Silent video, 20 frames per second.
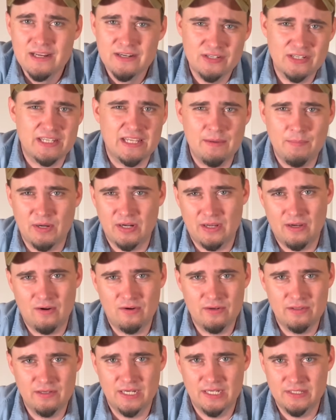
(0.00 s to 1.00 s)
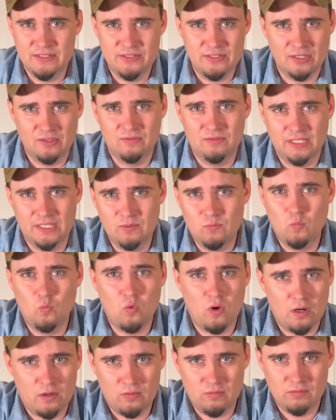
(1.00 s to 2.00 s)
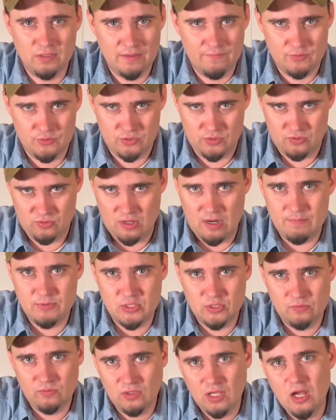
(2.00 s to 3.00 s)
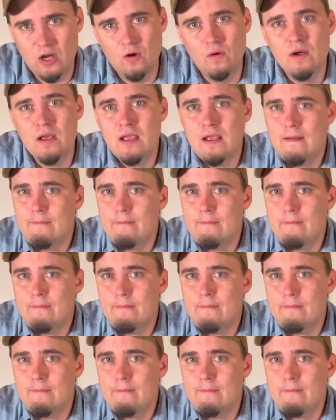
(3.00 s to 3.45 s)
Just keep an eye on it and don't let water levels drop too low.